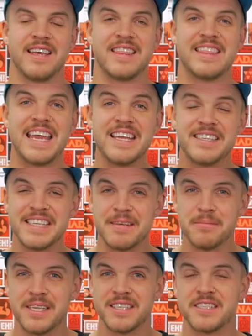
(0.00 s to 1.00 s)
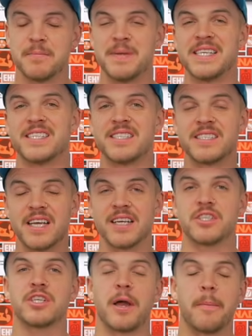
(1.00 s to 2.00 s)
They deemed it to be
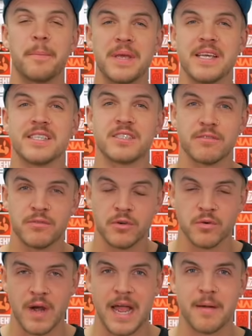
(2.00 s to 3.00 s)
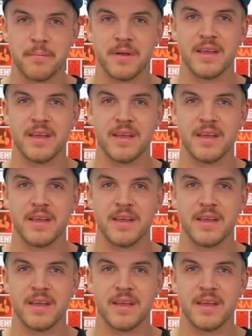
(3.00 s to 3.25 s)
such a piece of crap